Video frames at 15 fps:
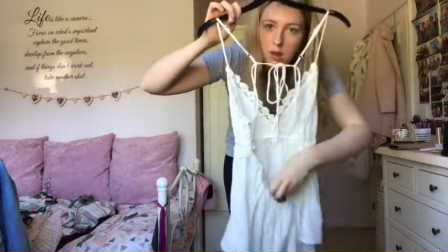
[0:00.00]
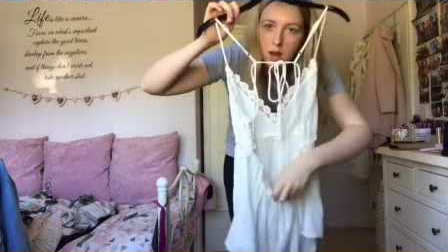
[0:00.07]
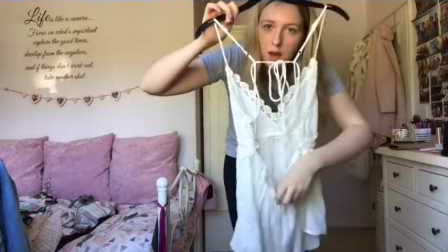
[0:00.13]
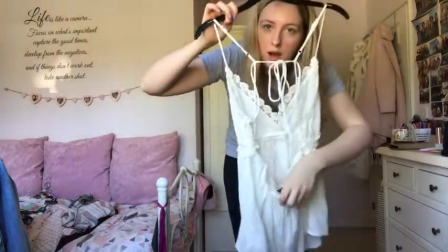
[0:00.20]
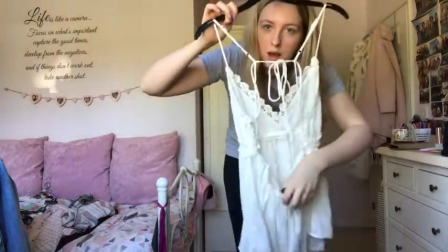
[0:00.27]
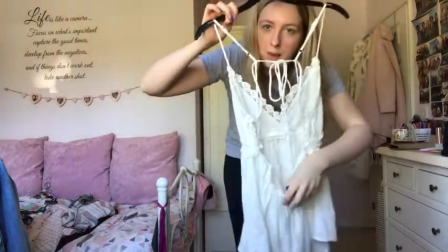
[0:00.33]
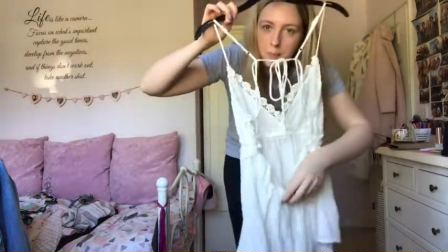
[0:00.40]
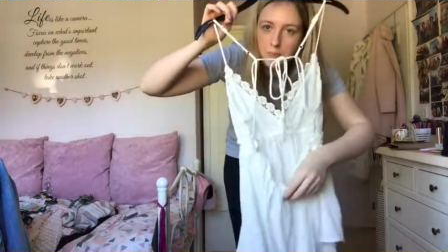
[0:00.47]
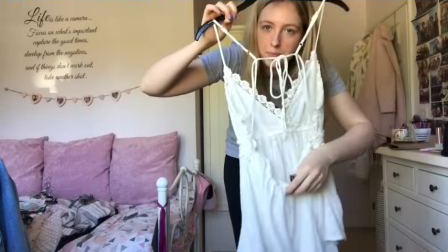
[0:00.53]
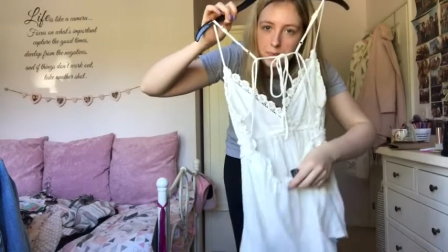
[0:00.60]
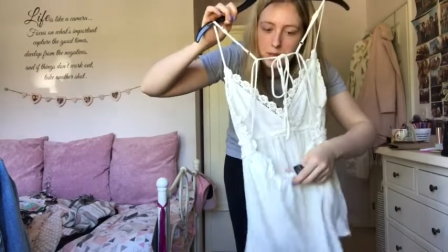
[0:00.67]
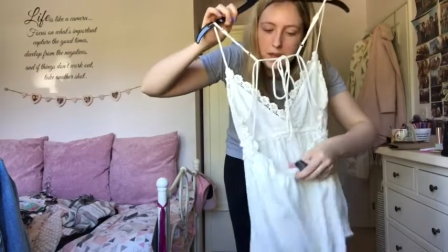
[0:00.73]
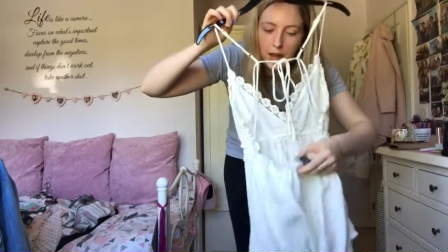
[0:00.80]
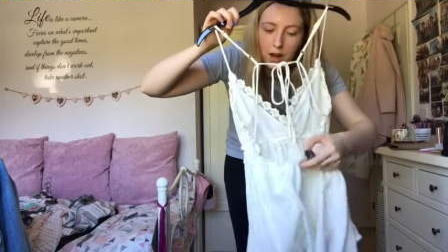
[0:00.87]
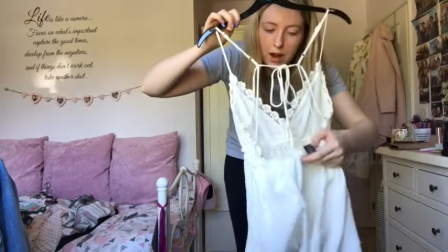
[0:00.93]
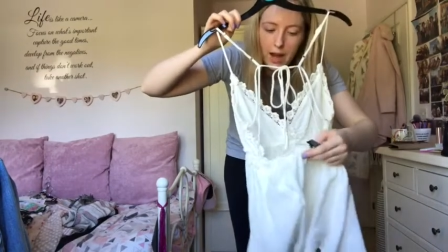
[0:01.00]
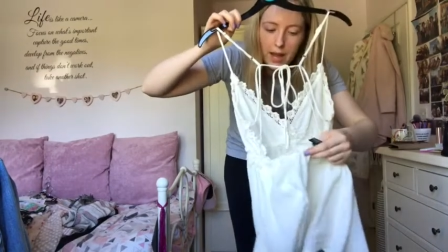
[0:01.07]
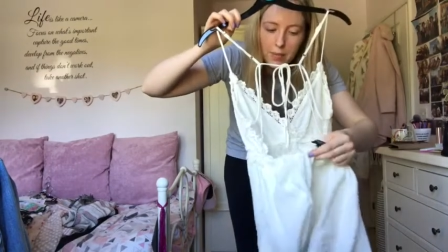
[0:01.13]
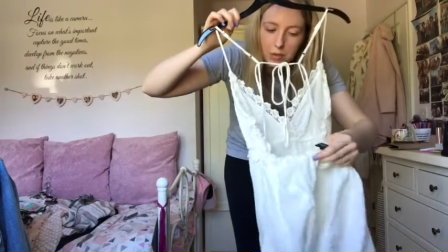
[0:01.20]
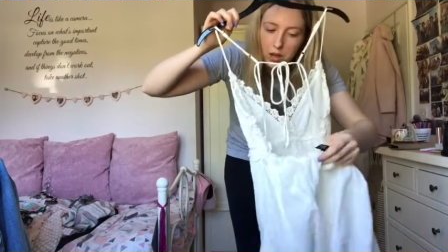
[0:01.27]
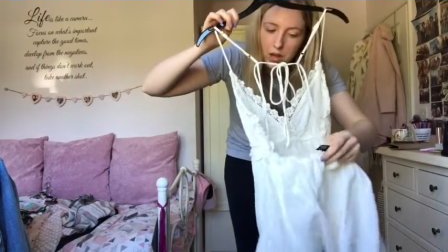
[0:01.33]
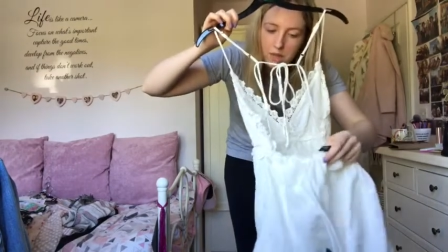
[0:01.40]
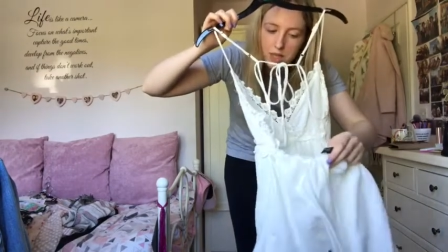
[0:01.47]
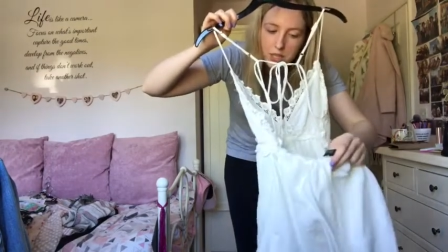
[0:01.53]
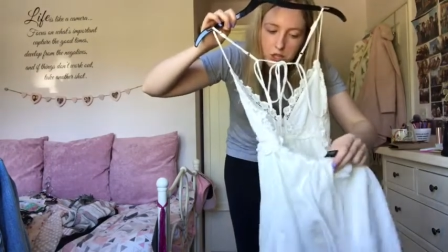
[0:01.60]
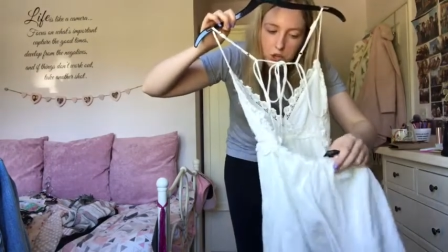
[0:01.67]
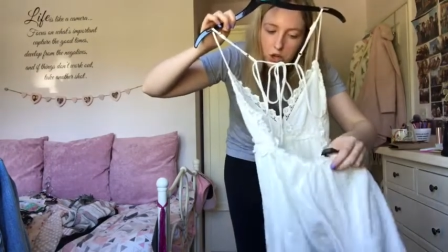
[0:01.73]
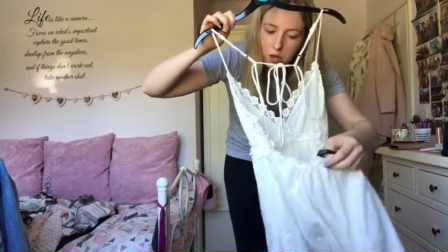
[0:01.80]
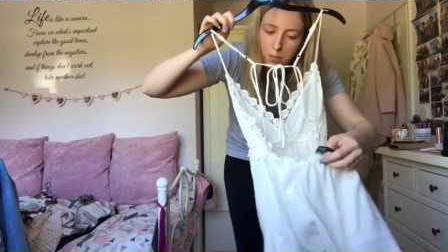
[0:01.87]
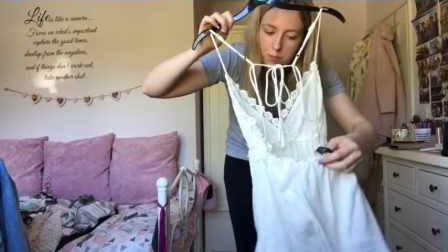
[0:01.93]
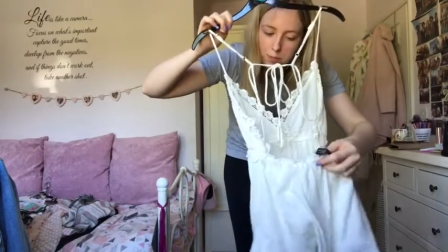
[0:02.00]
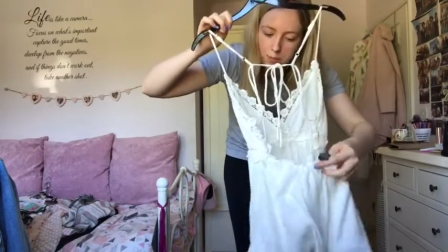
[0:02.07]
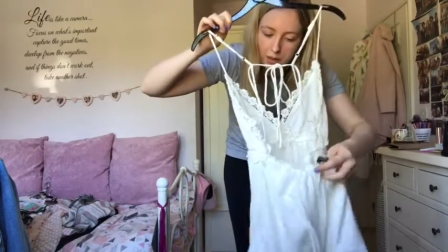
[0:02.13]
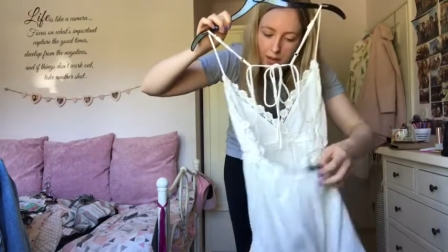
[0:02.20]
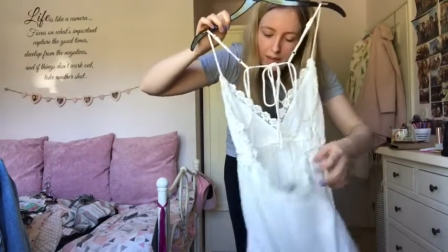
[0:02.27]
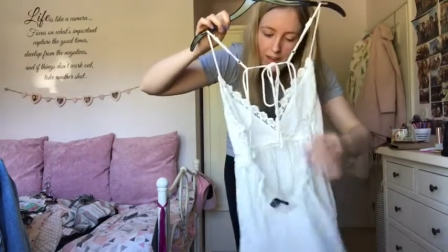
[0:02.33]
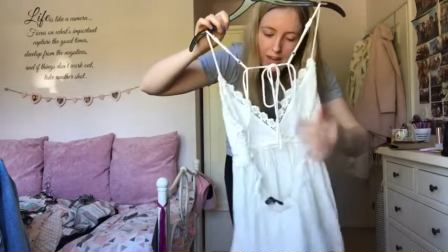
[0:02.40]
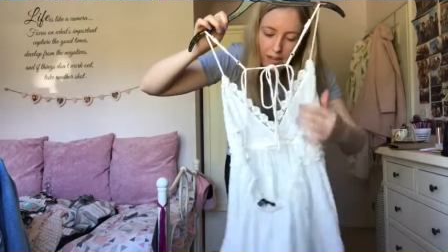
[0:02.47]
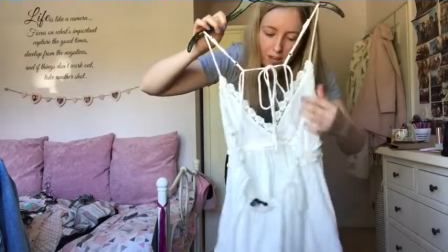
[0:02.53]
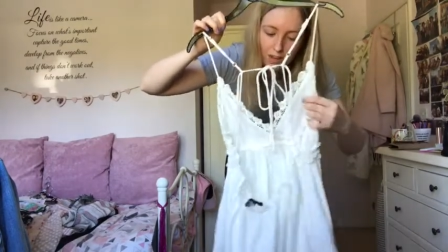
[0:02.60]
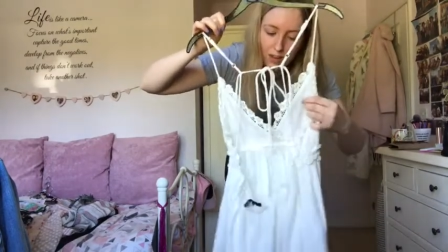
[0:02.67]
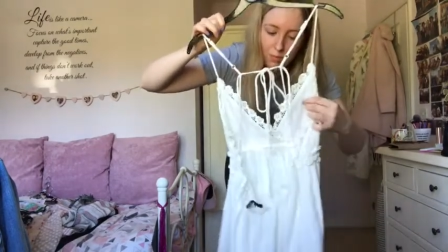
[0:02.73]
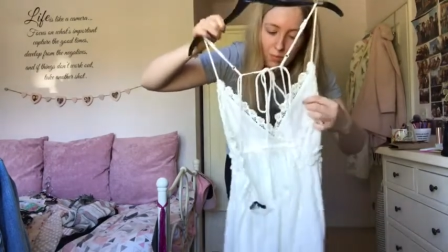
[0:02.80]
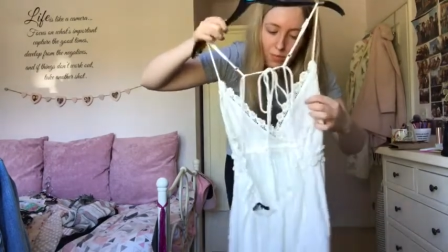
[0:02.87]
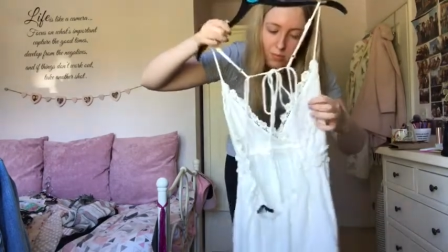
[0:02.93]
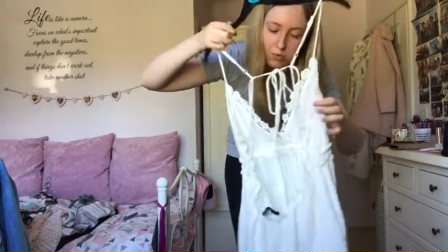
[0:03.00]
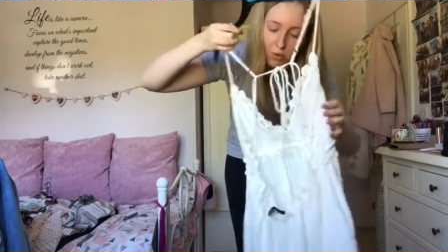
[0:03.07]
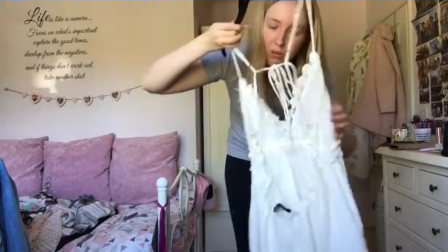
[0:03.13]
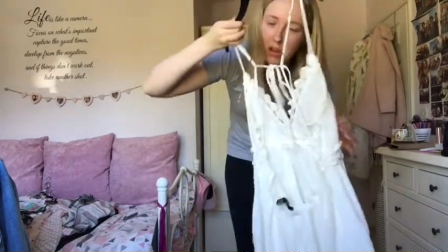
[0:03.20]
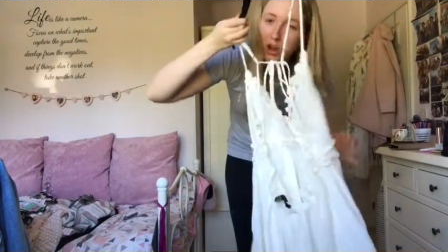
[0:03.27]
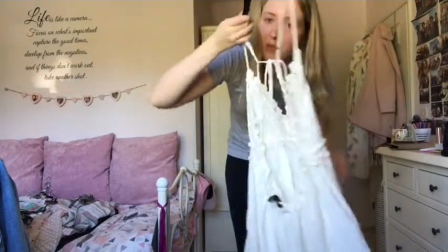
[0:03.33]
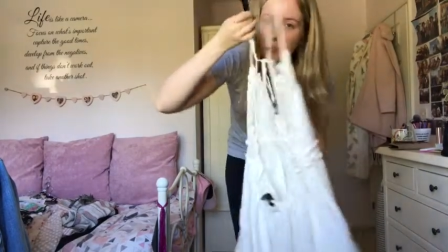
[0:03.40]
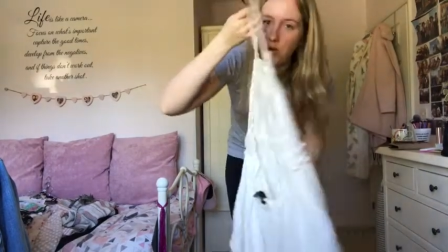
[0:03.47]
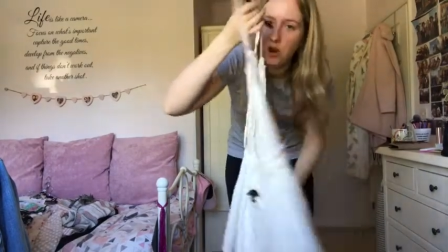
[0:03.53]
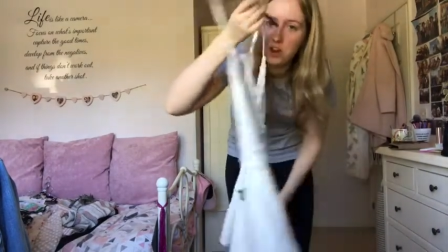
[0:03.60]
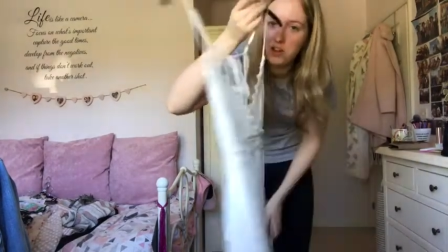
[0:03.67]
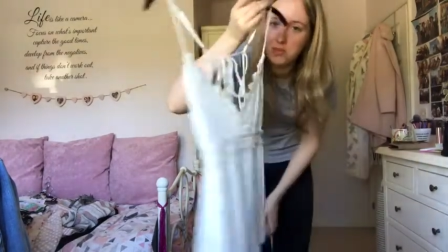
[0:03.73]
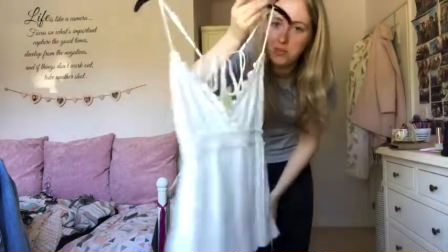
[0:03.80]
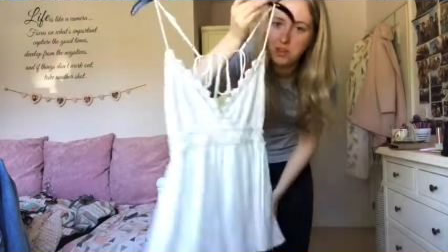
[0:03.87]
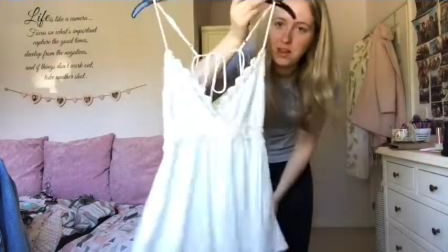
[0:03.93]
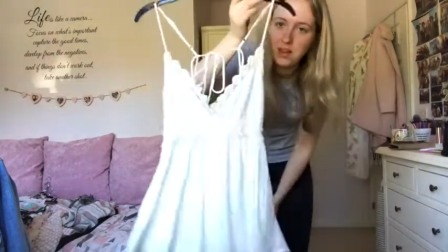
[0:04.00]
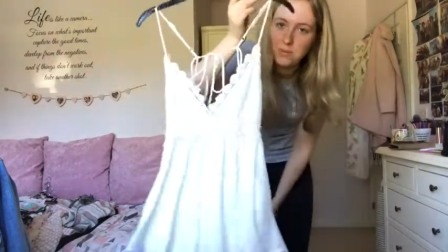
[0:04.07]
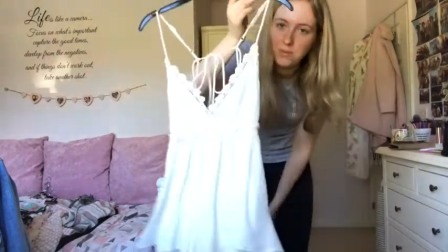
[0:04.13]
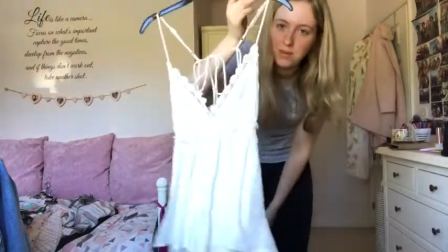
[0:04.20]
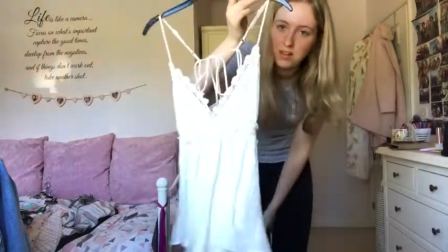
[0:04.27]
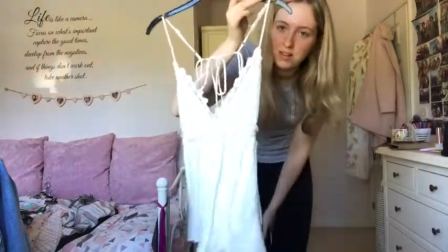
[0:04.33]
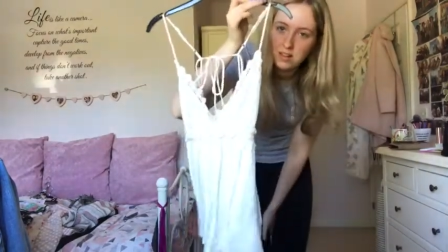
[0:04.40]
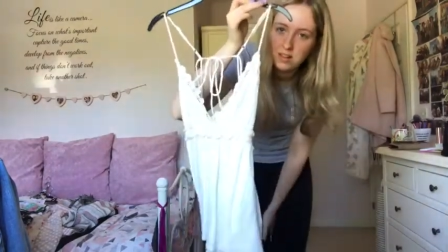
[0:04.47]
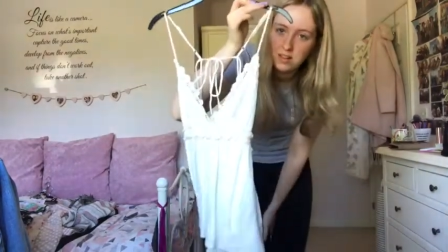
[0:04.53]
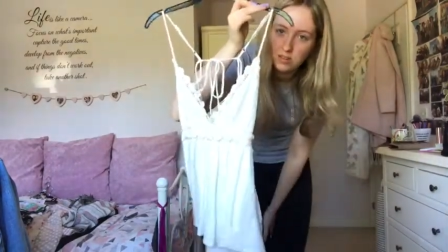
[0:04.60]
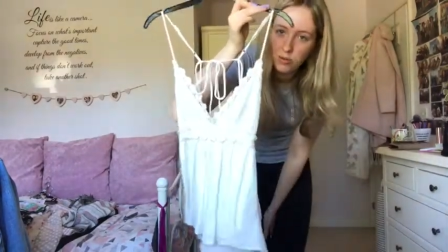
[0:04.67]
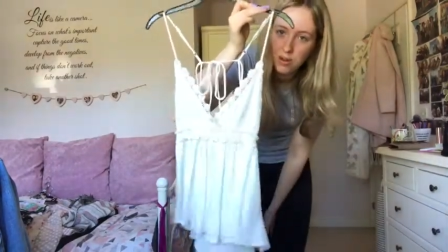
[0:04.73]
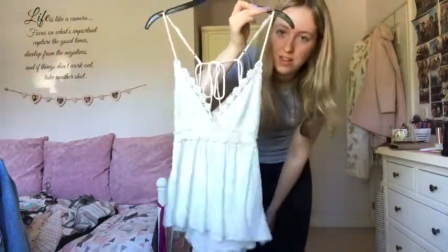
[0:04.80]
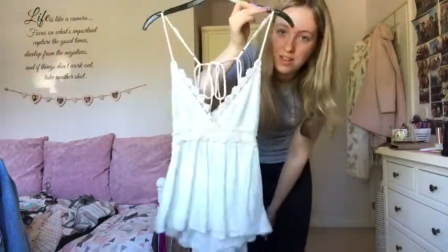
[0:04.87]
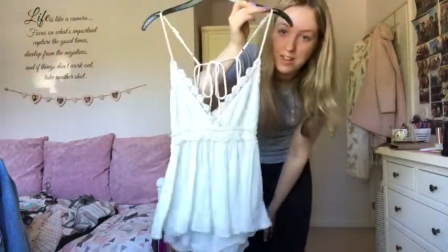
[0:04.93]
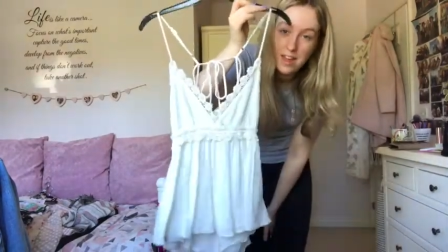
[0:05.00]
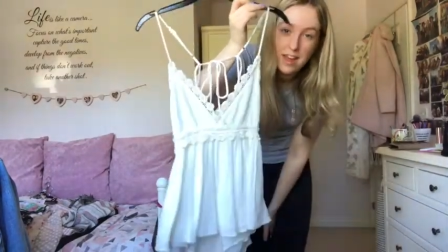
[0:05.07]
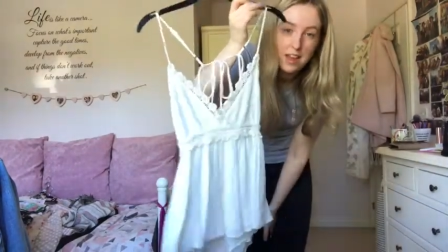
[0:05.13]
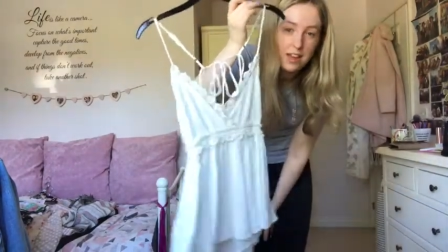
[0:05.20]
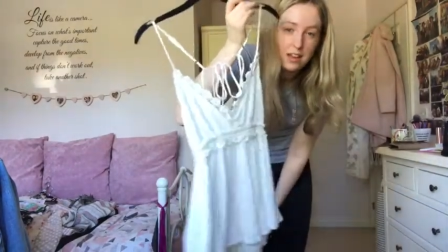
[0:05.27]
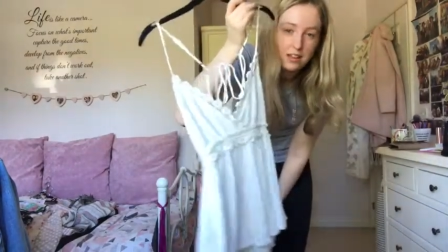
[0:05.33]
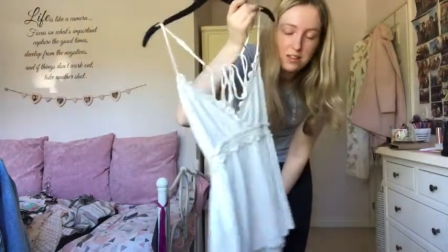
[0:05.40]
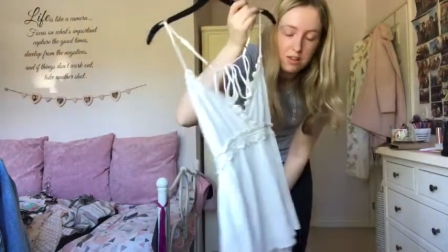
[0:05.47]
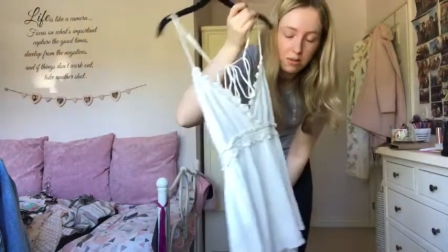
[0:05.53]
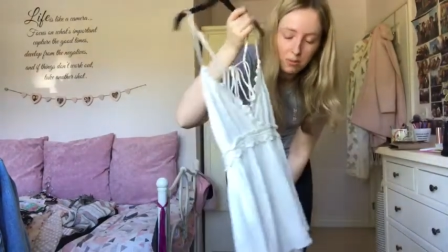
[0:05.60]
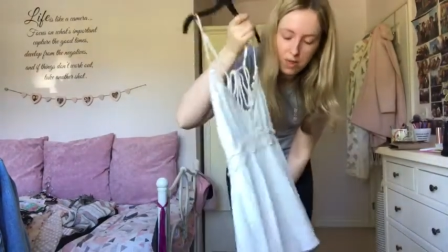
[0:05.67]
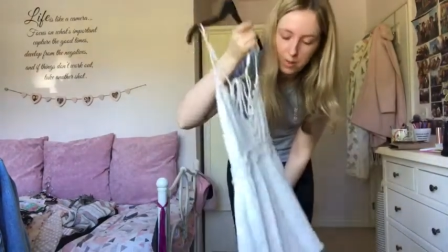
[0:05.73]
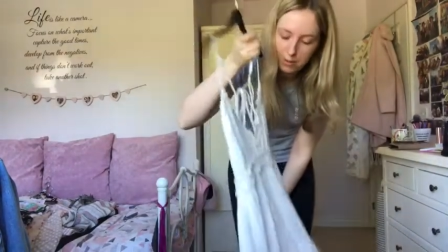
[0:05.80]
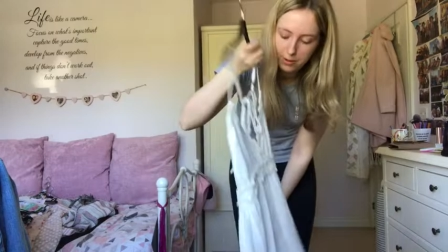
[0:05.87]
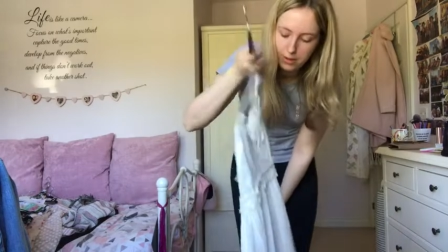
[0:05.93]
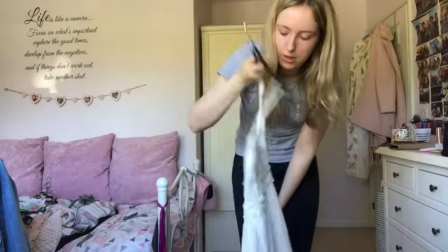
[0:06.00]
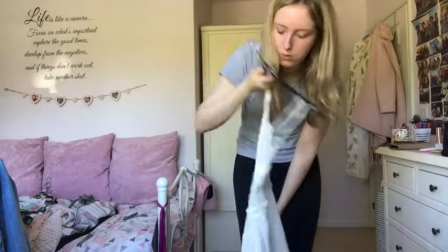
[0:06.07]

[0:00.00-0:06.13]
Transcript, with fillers: Um, yeah, I absolutely love this top. Again, you could probably go braless with it because it's quite thick, so I'm keeping that